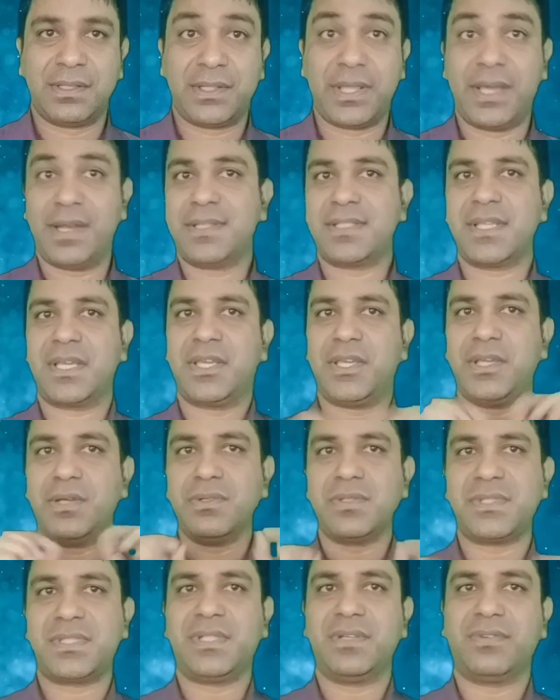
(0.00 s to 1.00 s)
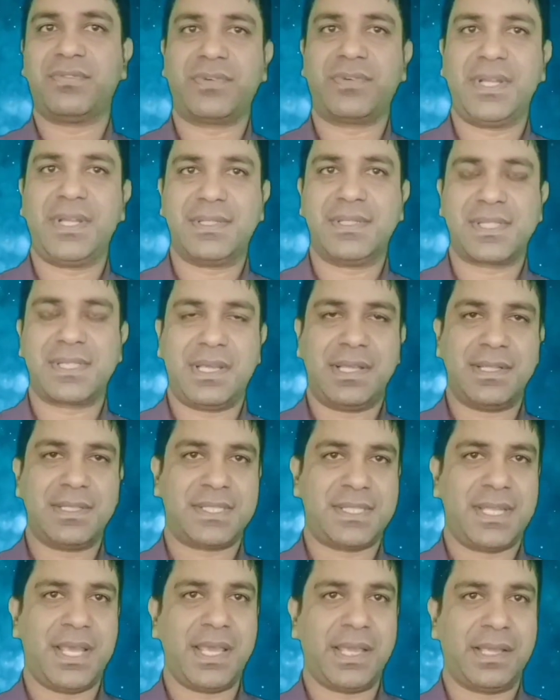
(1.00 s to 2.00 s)
There is a huge difference in
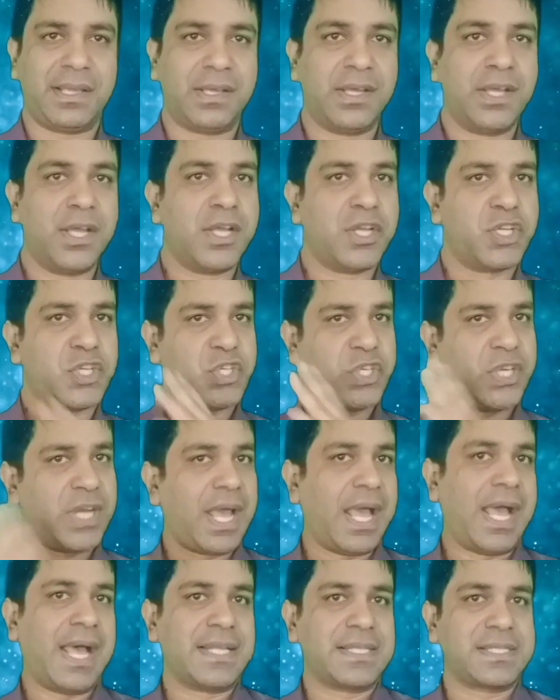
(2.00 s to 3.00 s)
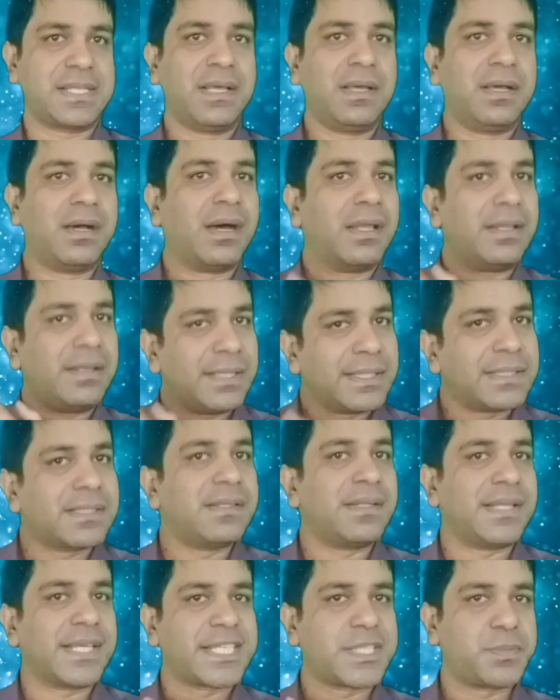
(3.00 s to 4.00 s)
saying she has a
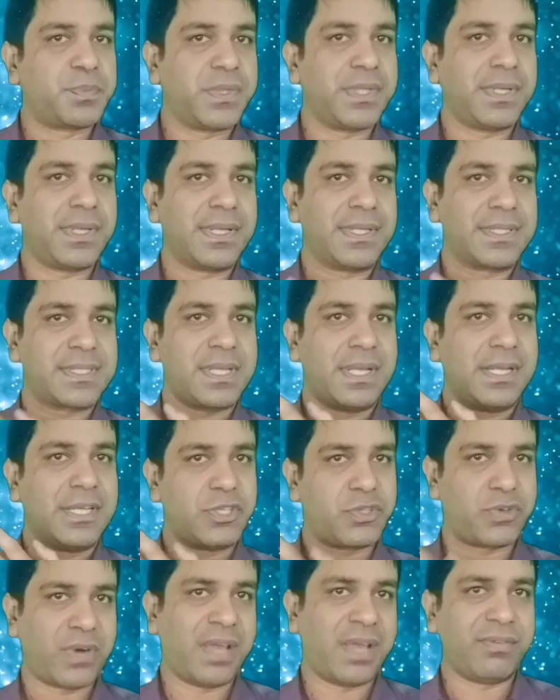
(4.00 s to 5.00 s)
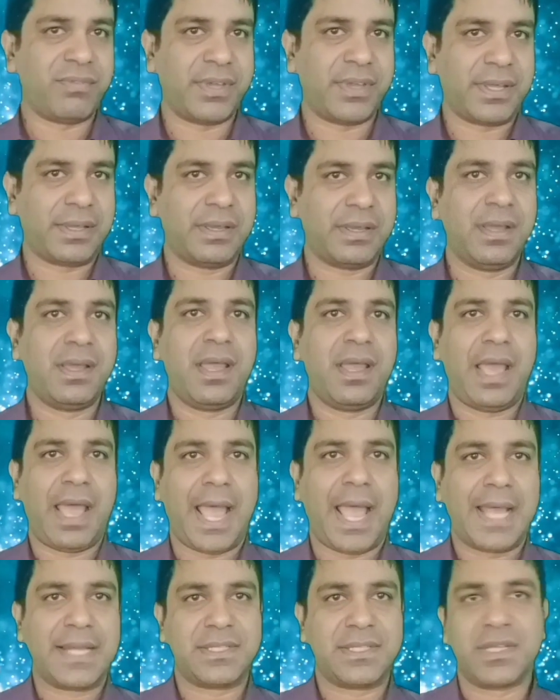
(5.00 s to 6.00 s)
little experience in driving
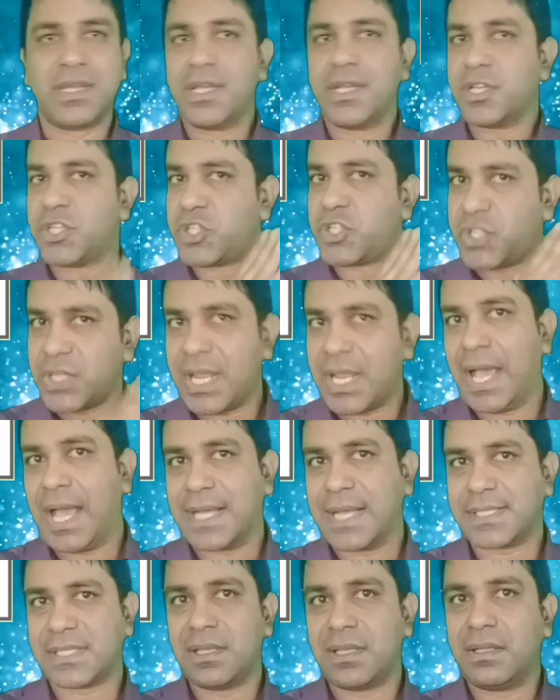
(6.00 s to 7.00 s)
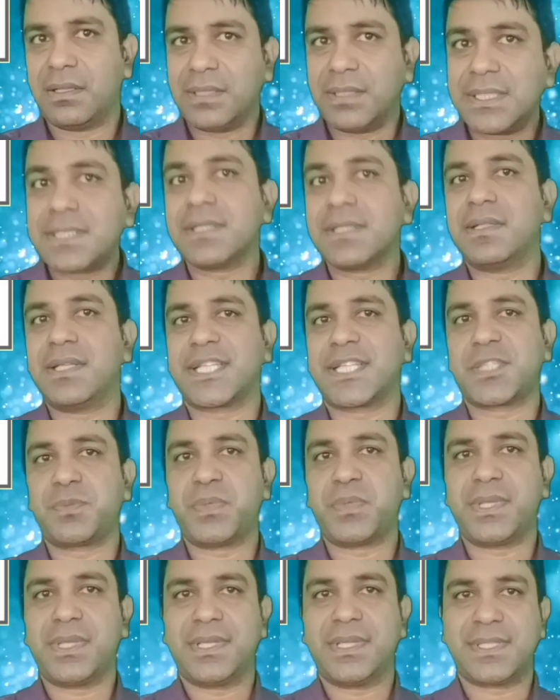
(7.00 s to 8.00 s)
and she has little
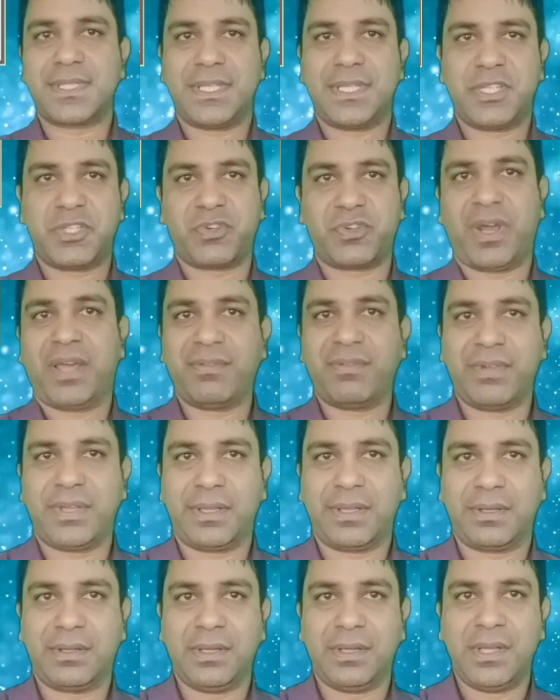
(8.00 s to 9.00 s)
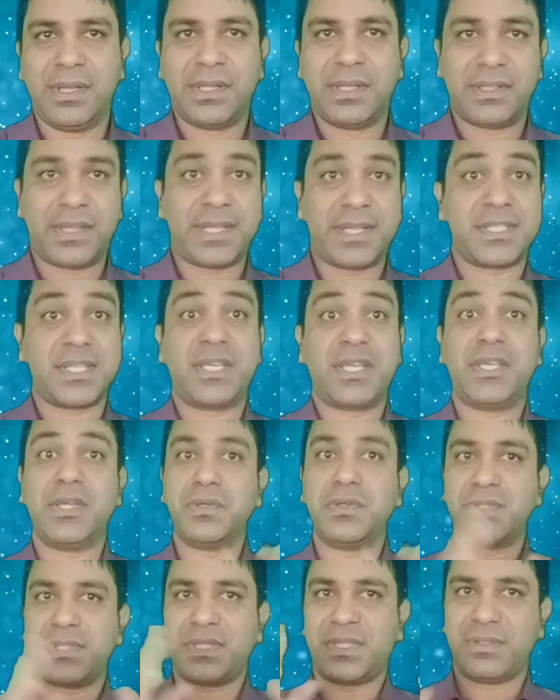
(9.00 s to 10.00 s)
experience in driving. There is a
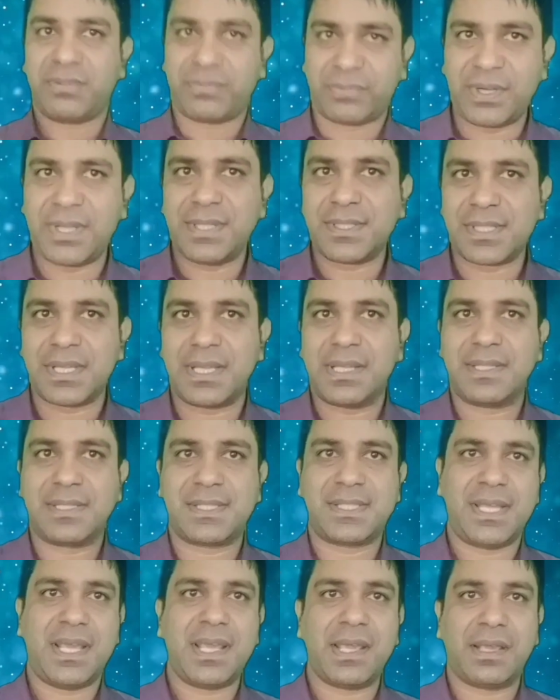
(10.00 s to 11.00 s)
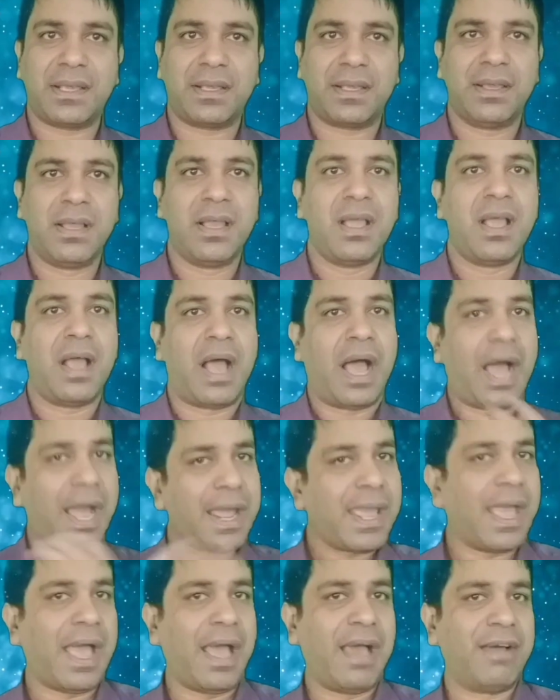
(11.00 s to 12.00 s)
huge difference in saying
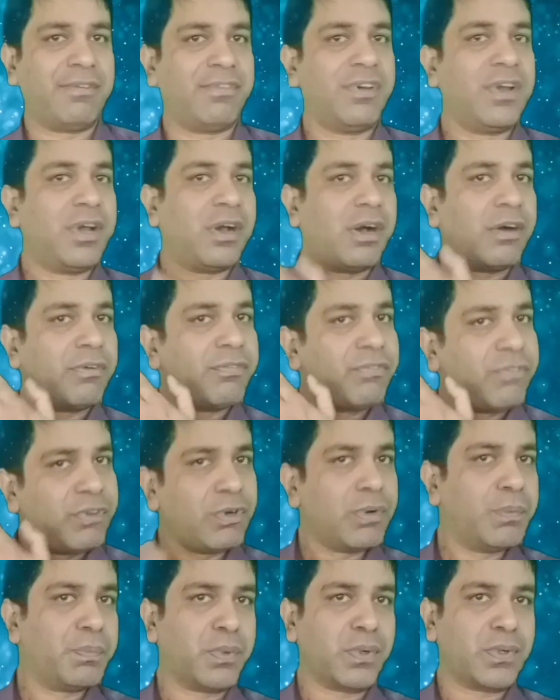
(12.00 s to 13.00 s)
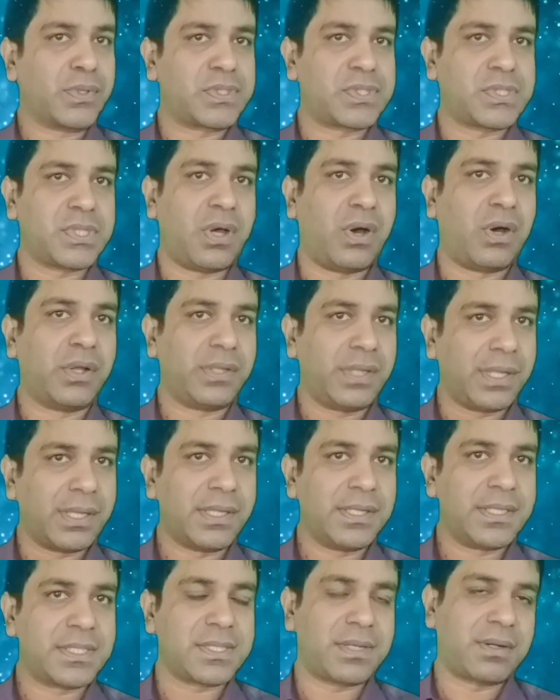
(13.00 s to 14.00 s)
I have a few books on
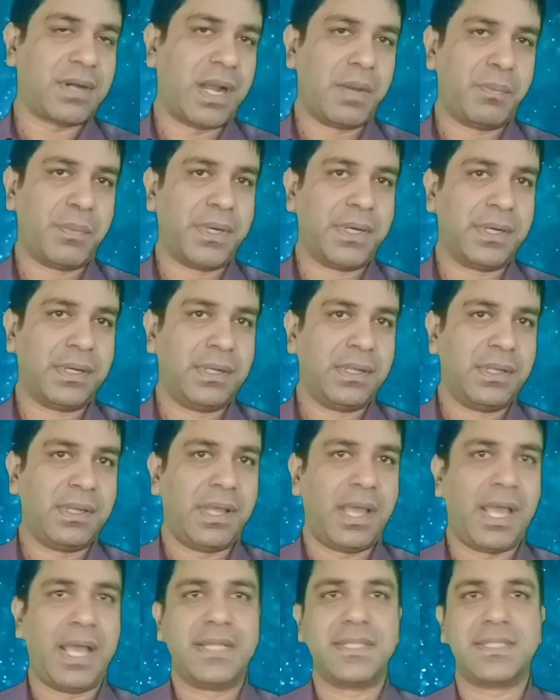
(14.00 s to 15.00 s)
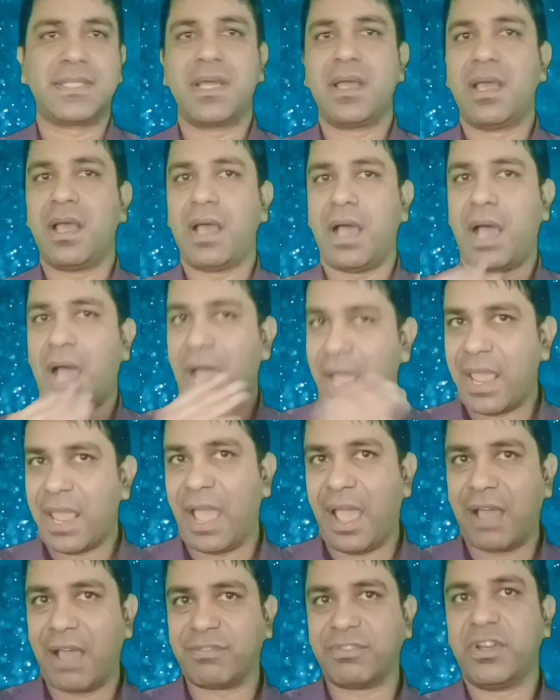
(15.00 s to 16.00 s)
English grammar and I
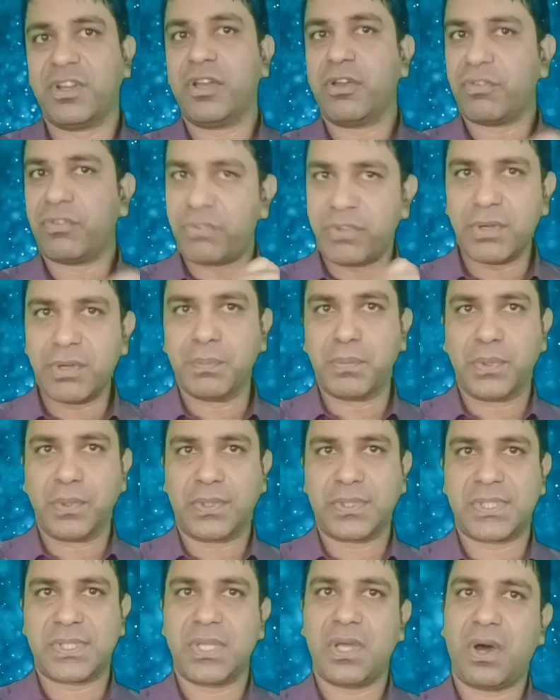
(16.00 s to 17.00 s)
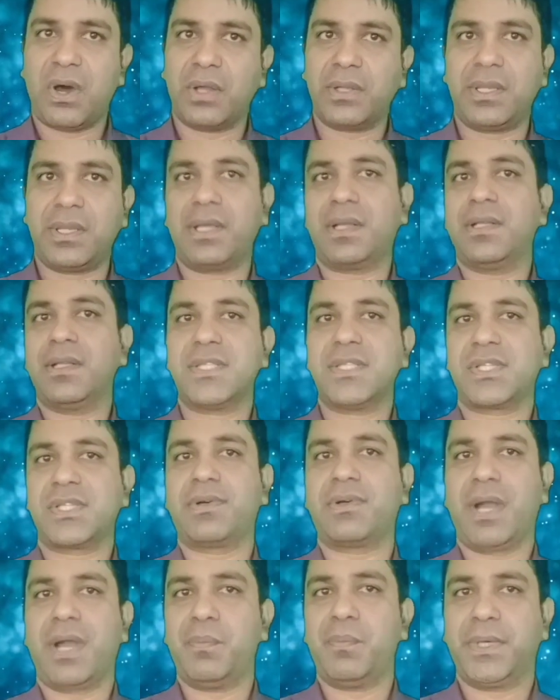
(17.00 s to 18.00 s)
have few books on English
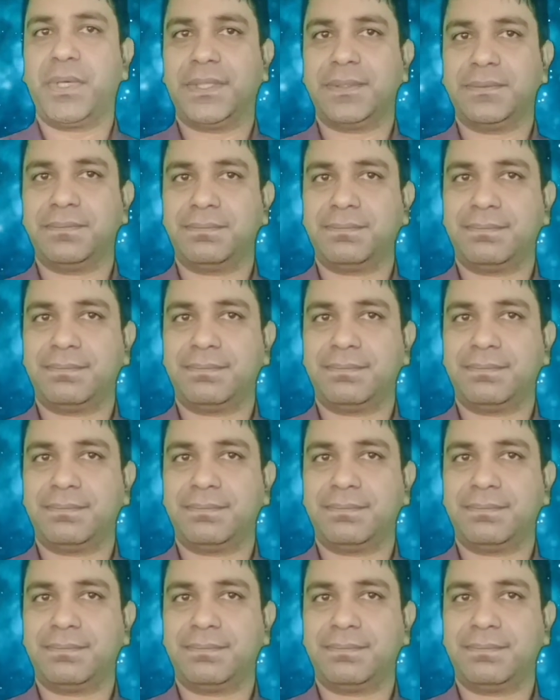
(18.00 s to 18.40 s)
grammar.